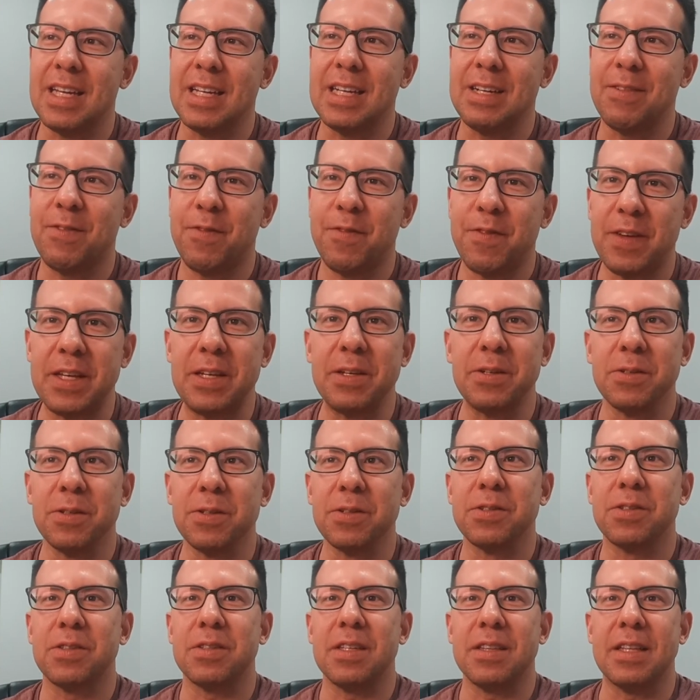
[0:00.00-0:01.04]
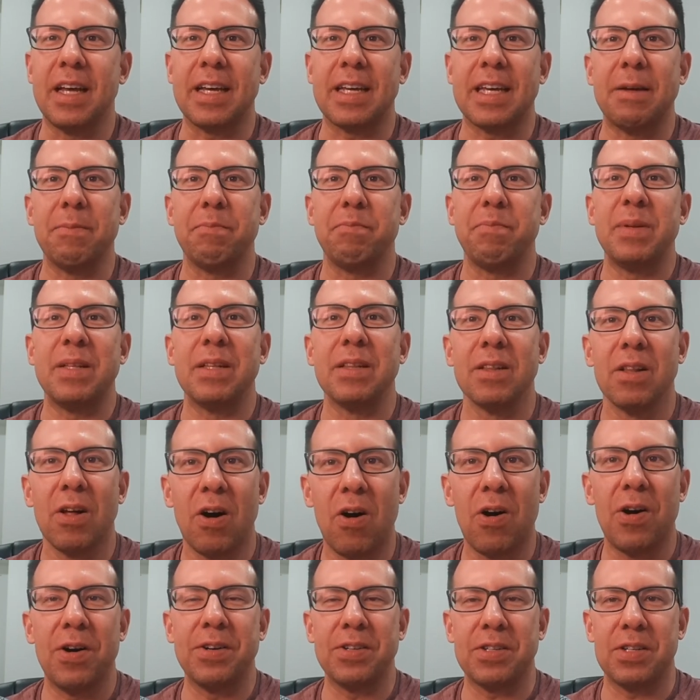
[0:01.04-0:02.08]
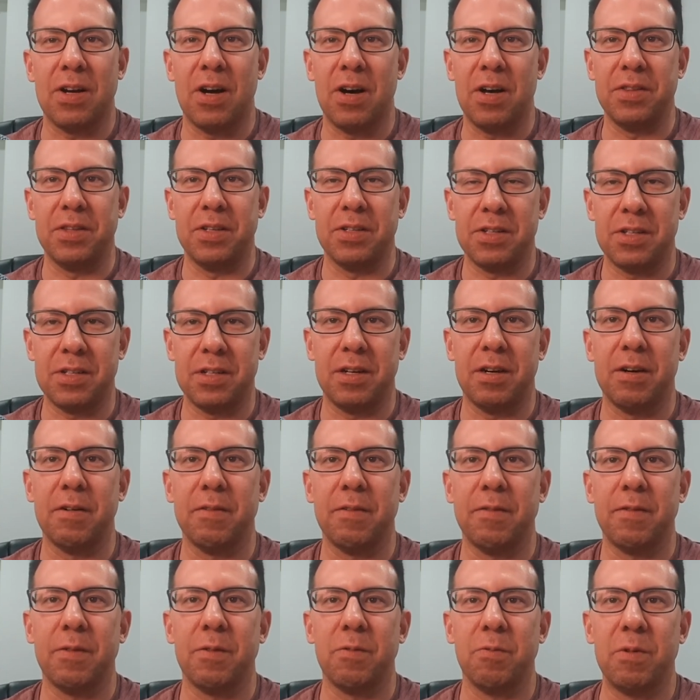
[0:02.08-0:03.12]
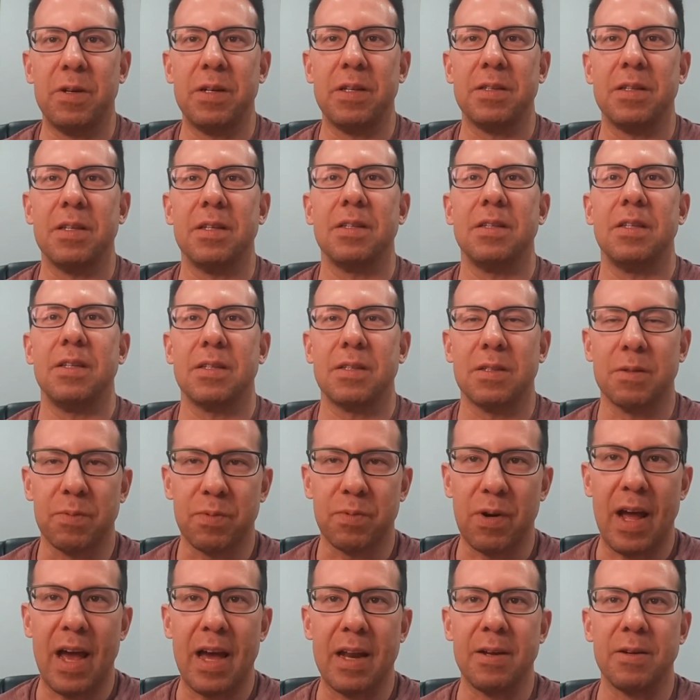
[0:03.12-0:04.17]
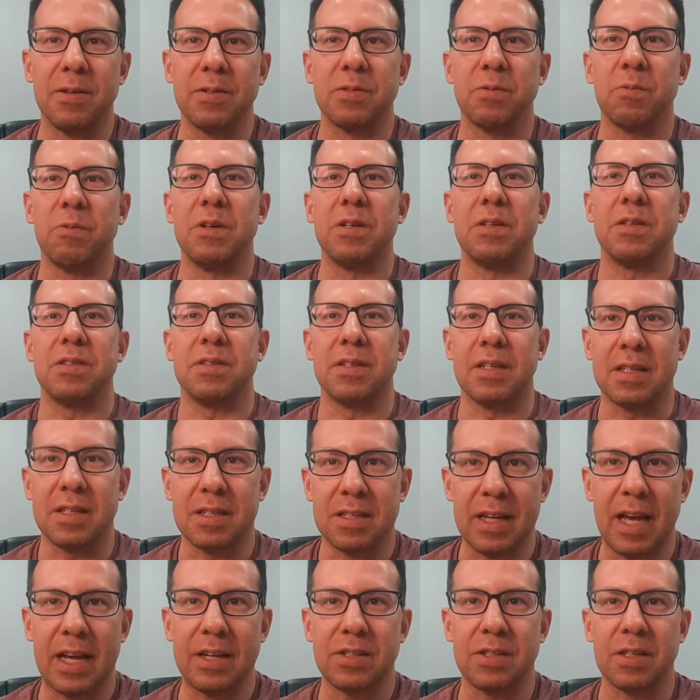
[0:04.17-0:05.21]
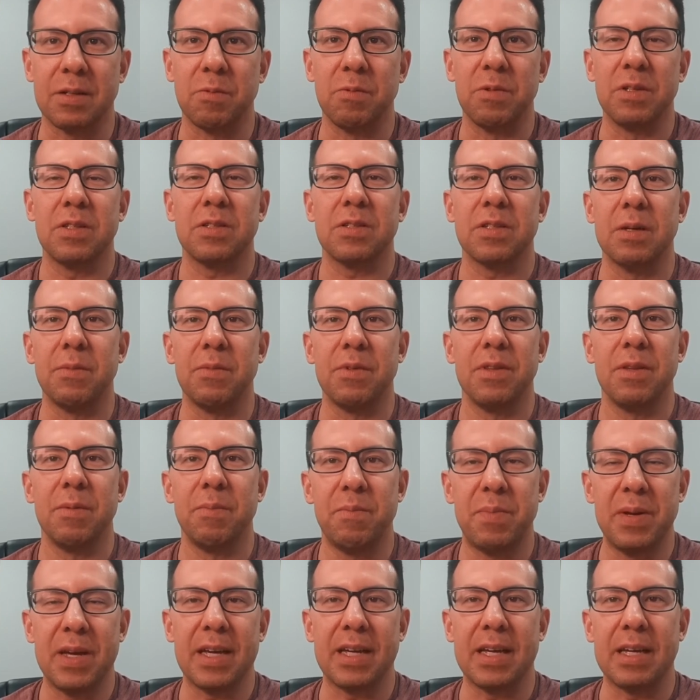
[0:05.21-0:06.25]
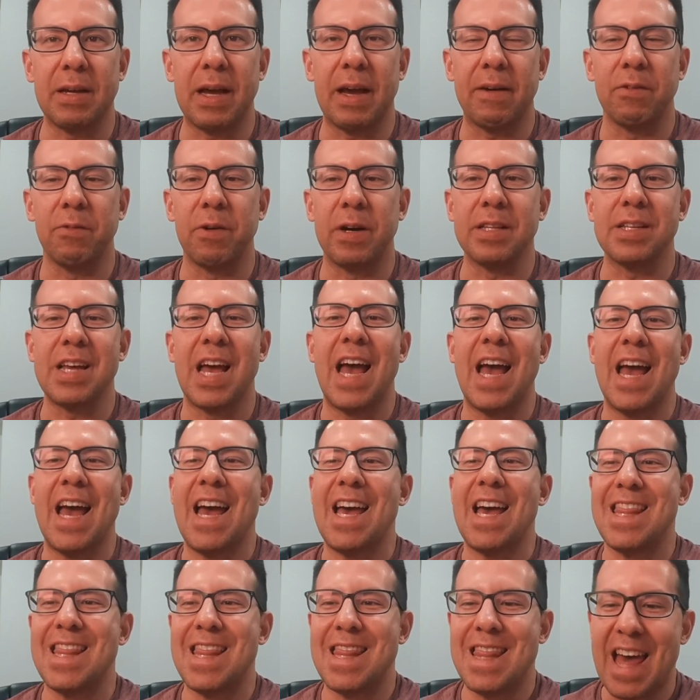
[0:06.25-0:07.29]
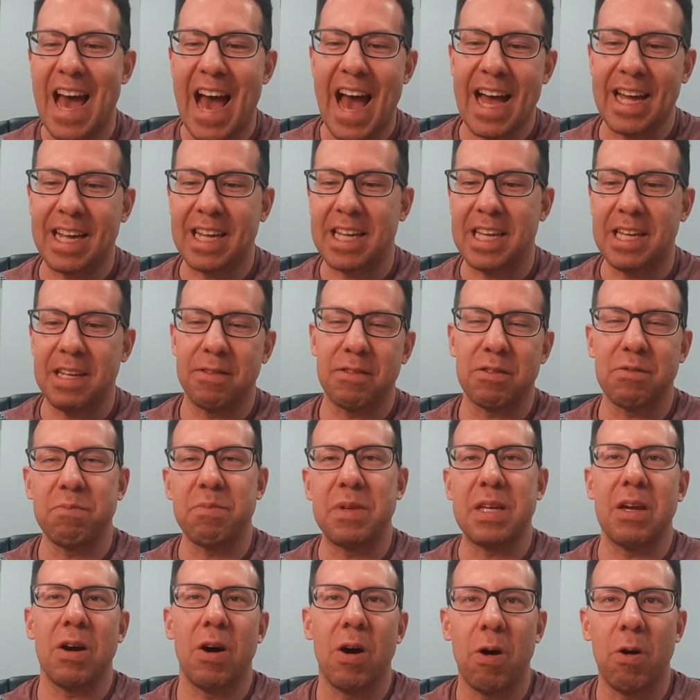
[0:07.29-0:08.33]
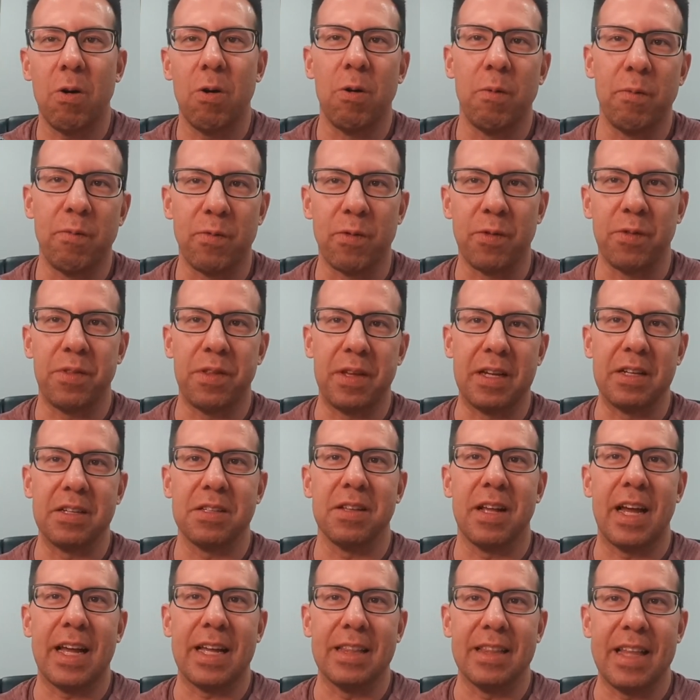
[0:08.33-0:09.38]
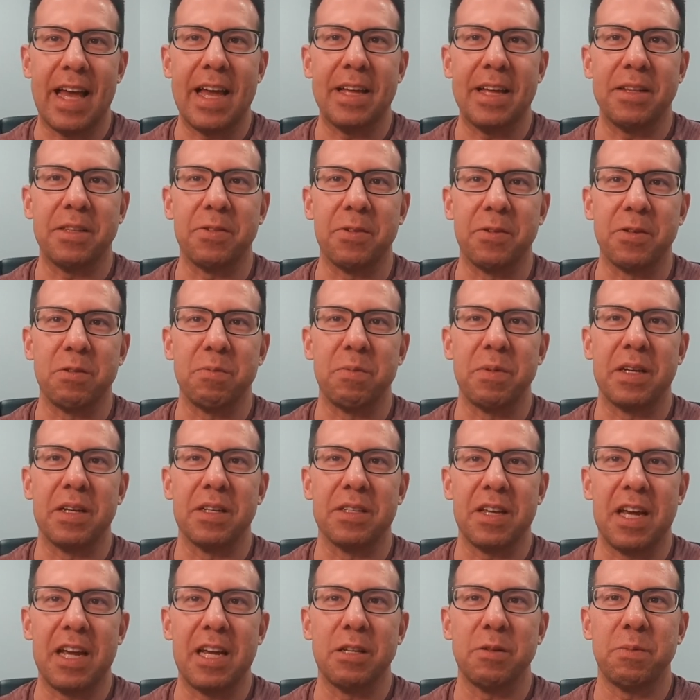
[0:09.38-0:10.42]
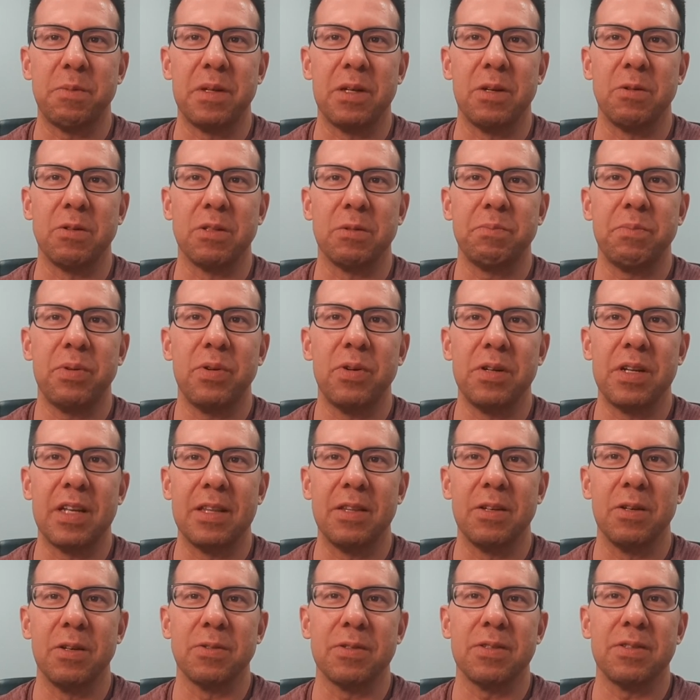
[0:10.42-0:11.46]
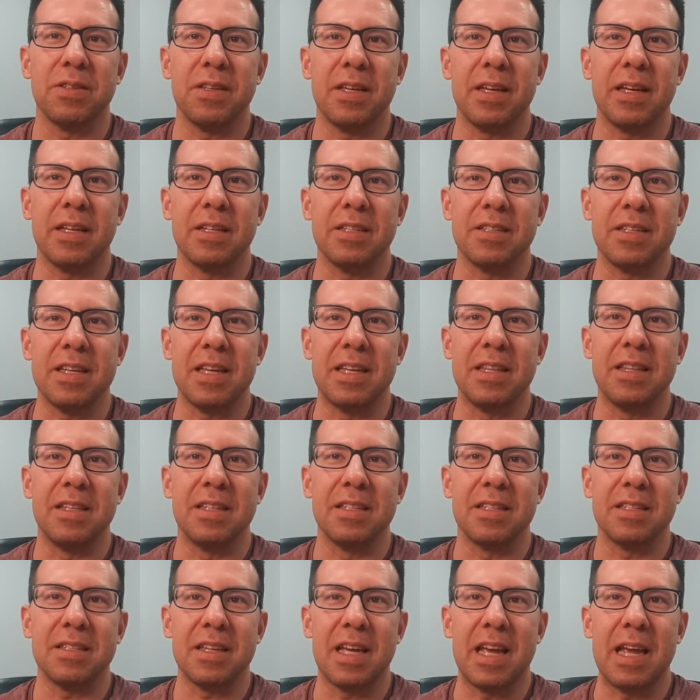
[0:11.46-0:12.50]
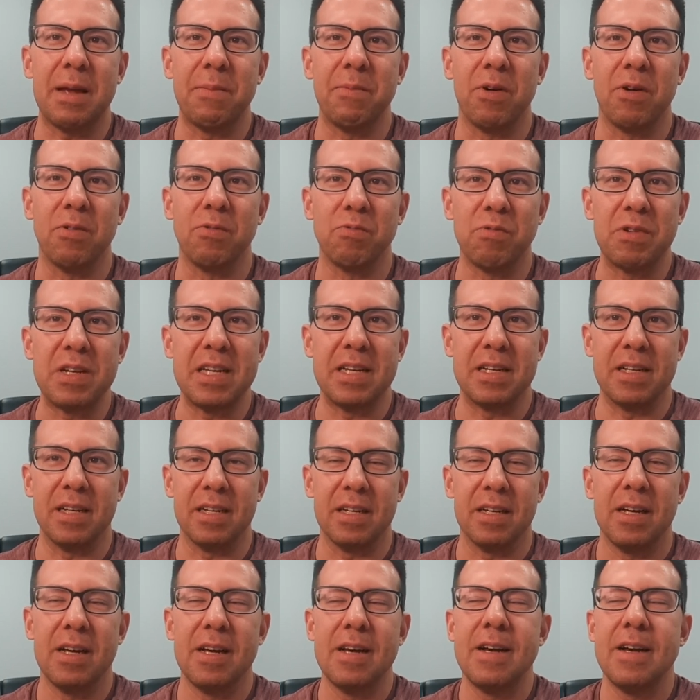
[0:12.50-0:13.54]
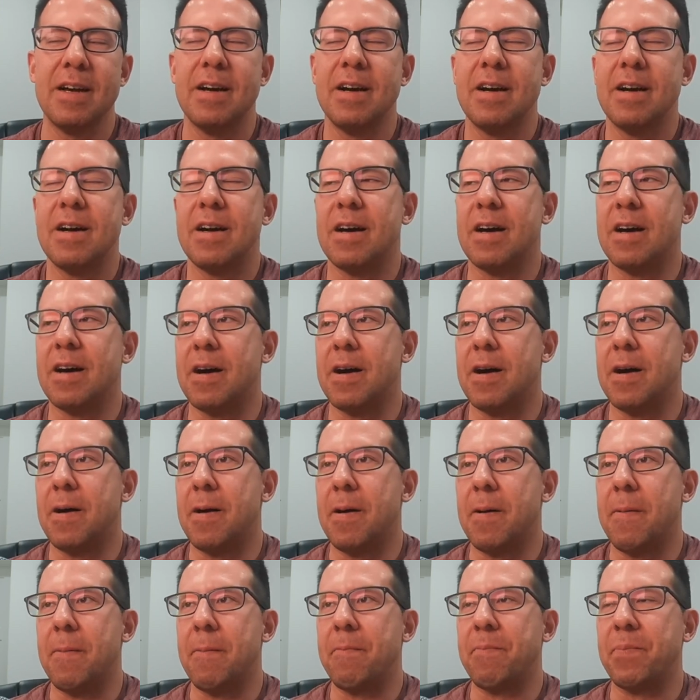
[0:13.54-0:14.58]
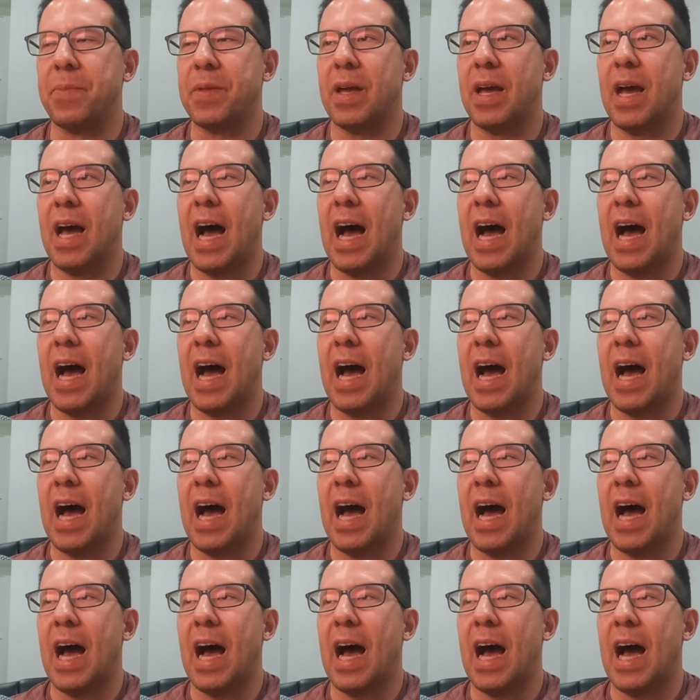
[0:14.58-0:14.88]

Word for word: it feels like it belongs on the shelf with The Sopranos, with Succession, with some of the big heavyweights. That gives me hope for things like Lanterns because HBO is putting those things in the same arena. Yeah. Um,